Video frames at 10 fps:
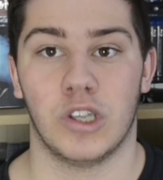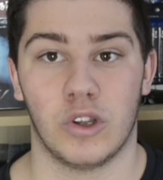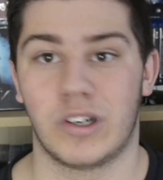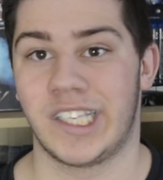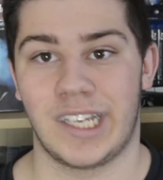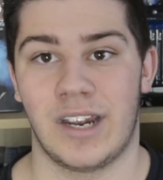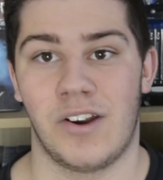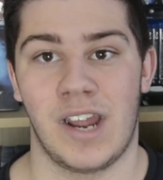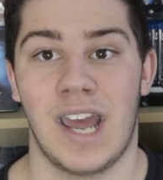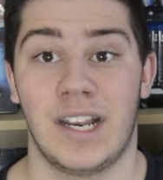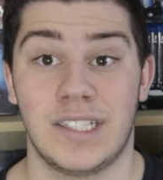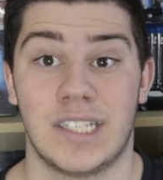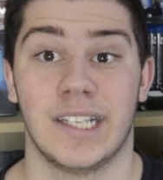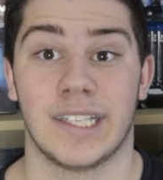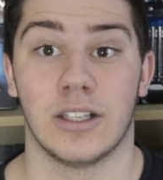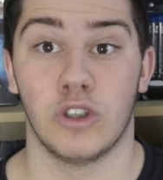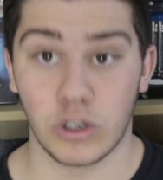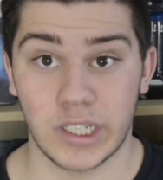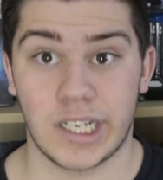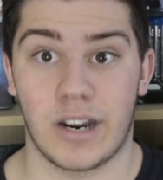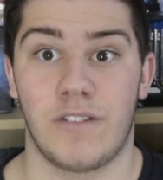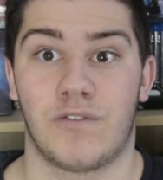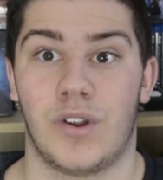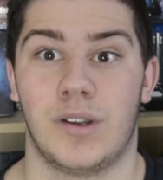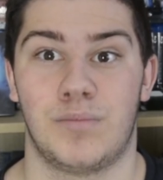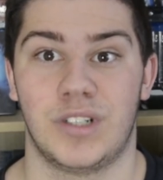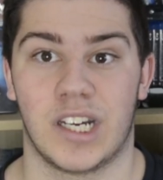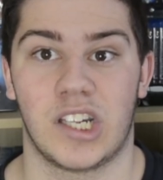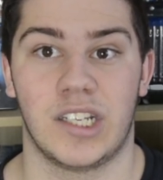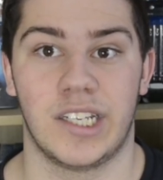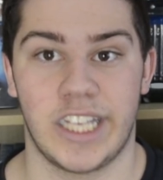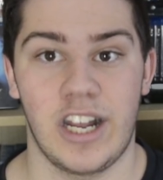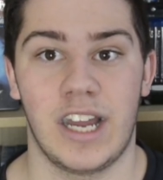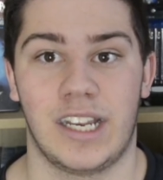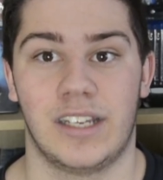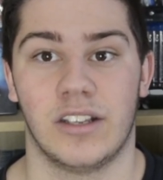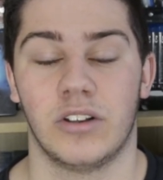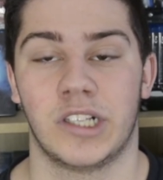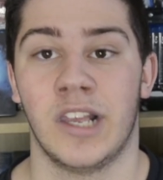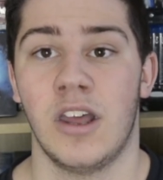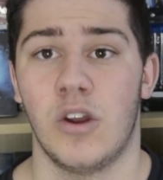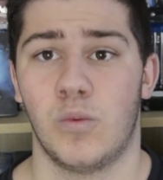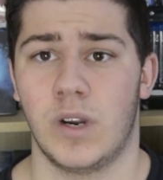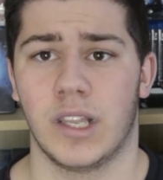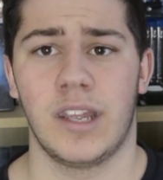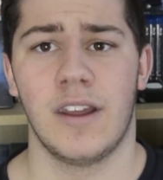look scary. And it does look scary from the production design. And it looks really